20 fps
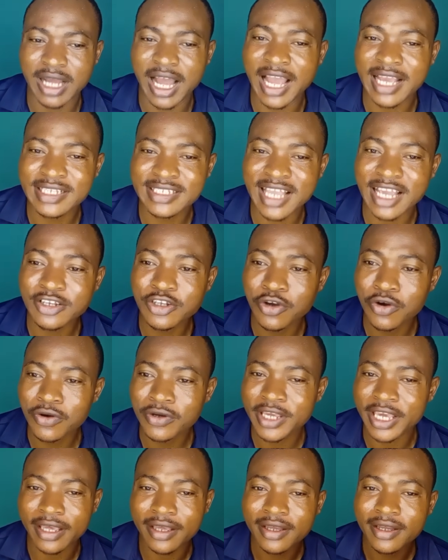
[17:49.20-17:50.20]
Isaiah
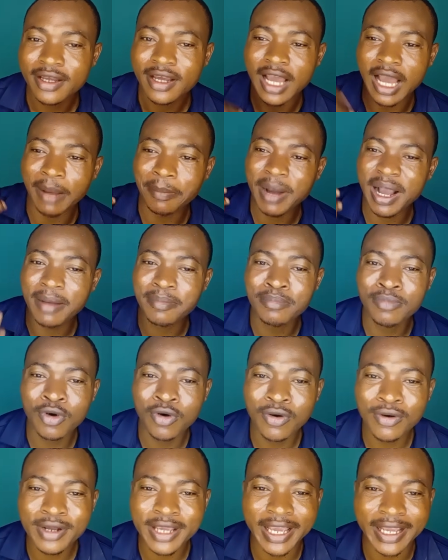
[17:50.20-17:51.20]
Oge. I'm
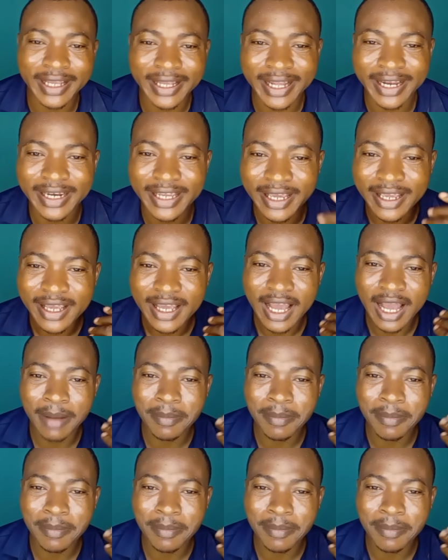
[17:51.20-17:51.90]
Oge Nkere.